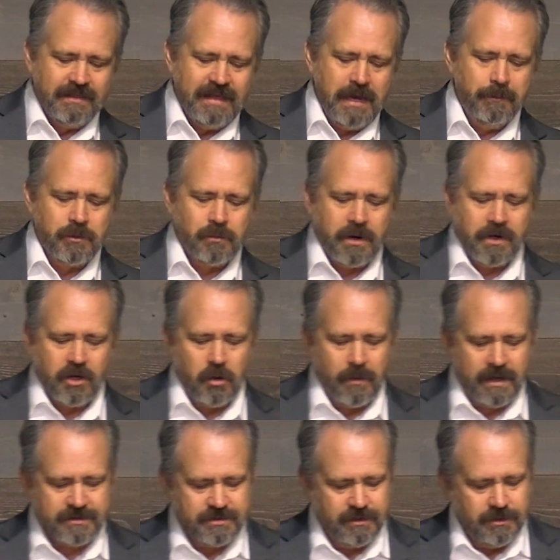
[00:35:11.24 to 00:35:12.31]
They would want to
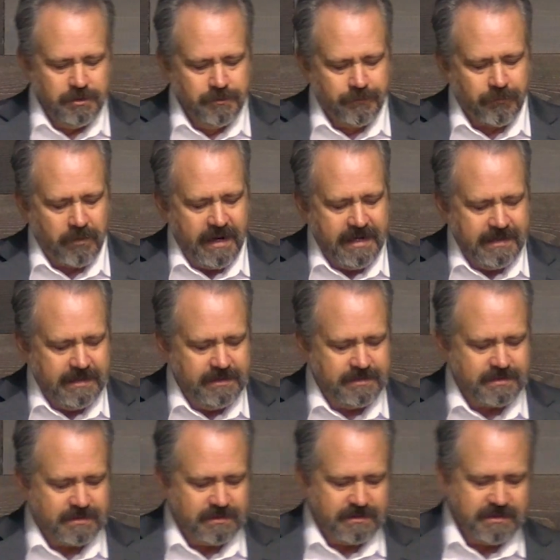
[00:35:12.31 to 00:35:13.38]
go out to the
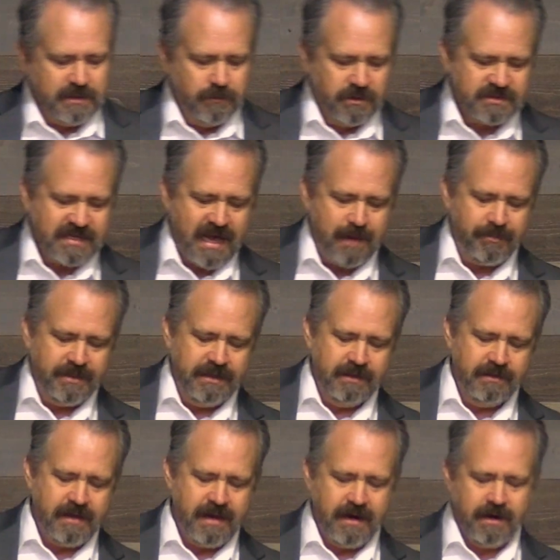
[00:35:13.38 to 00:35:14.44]
Euphrates, see what's
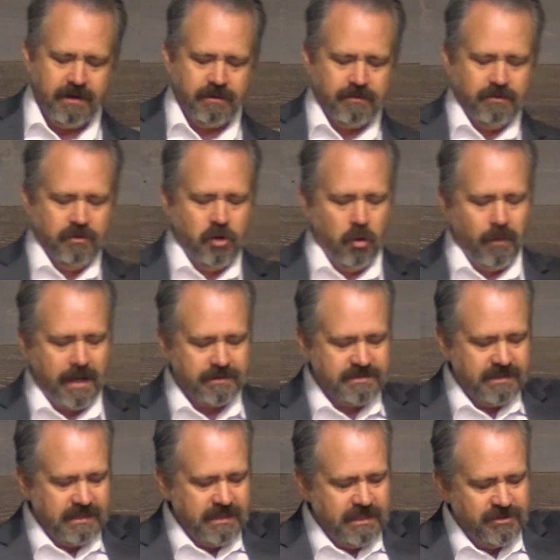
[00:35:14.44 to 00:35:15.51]
happening there. Go
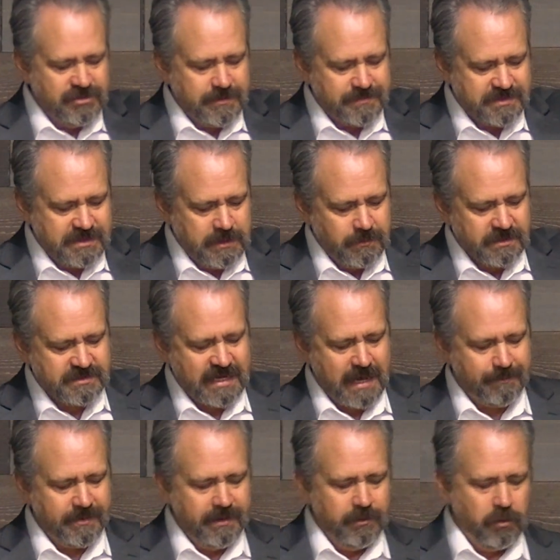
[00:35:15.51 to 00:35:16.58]
out to Egypt, see what's
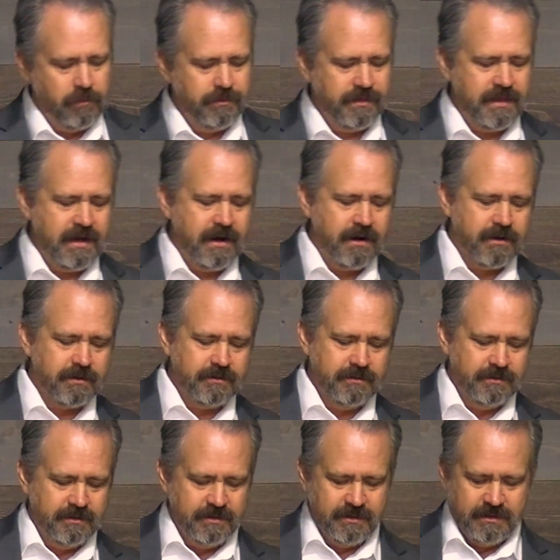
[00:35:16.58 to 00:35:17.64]
happening over there.
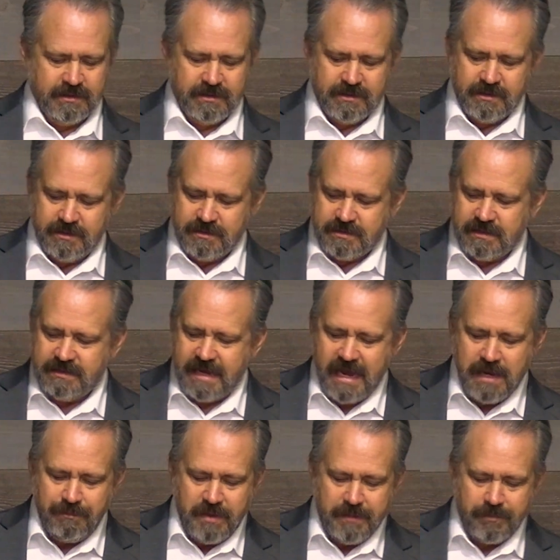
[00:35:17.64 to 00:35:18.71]

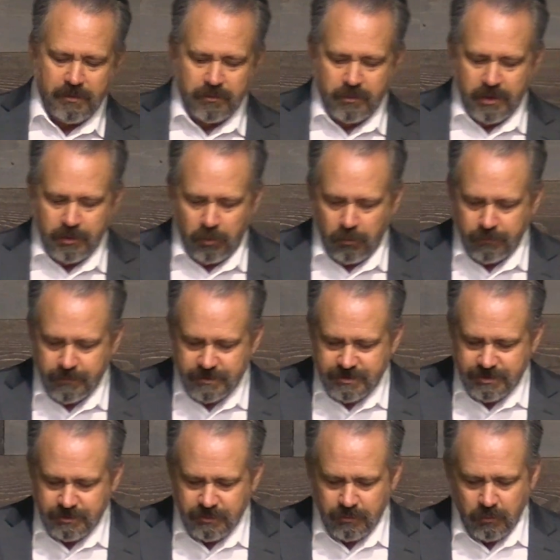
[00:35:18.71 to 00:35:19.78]
Today, people run over
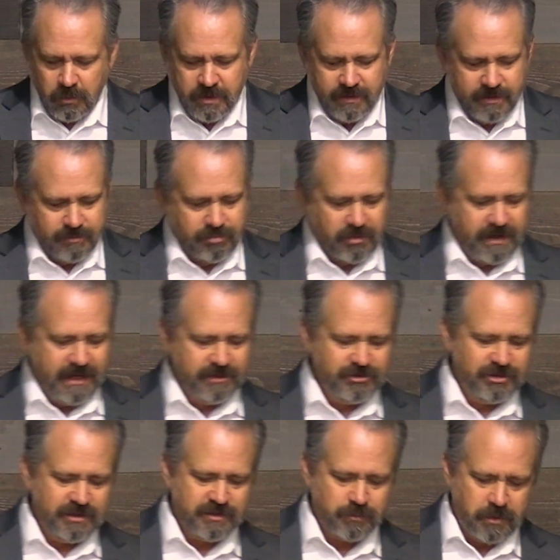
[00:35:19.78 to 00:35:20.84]
to one of the
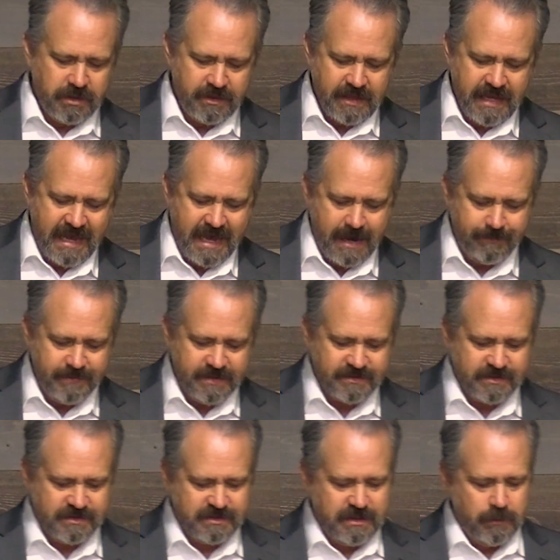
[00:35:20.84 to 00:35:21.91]
branches, one of the
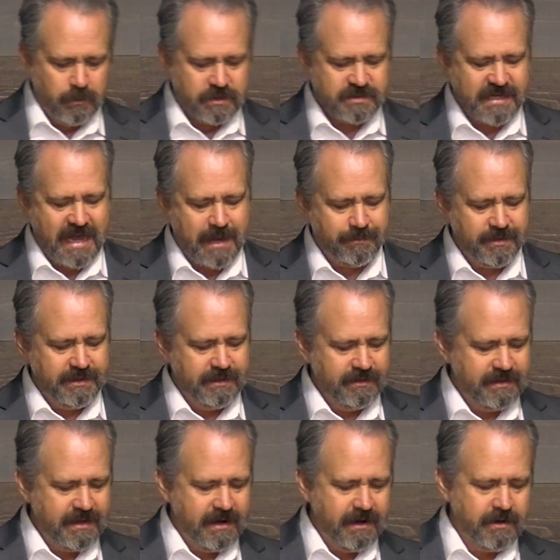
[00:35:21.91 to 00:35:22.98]
cabinets to see what's
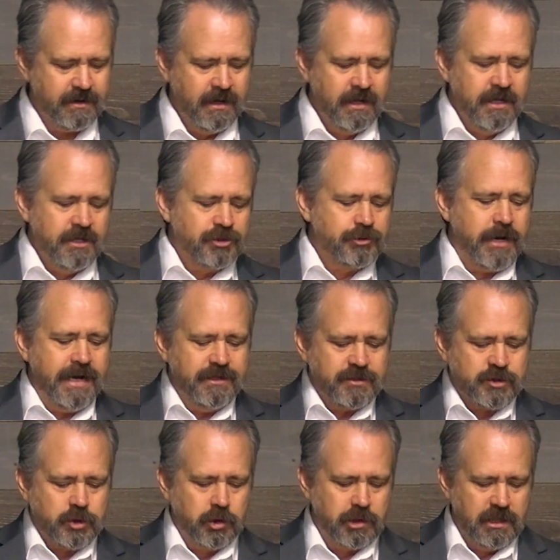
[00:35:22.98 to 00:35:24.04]
happening there, try to
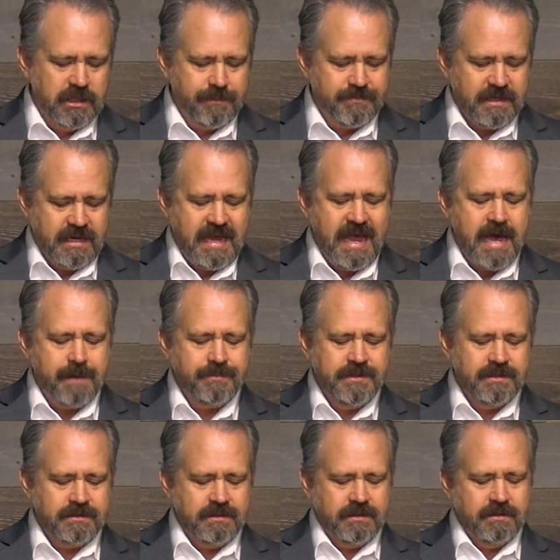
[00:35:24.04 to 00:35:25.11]
circle up the
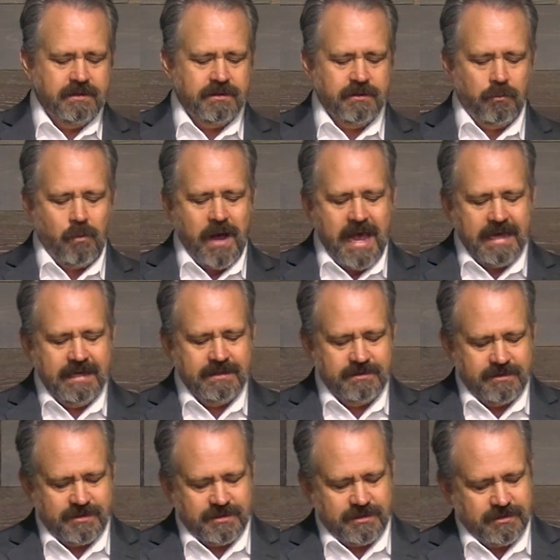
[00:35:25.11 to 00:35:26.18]
cabinet, the, the, the,
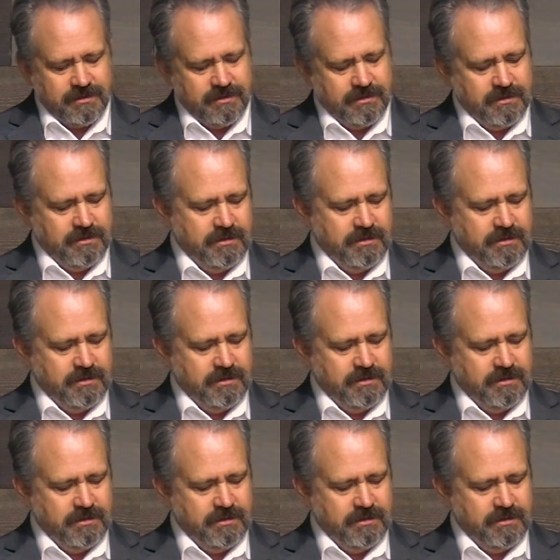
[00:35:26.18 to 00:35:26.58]
wagons,